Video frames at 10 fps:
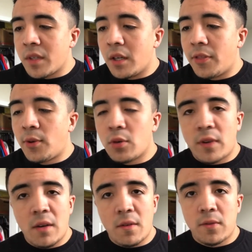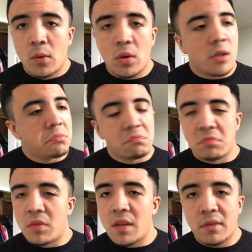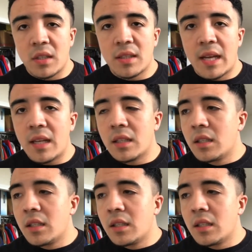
305 for 4, never hit that.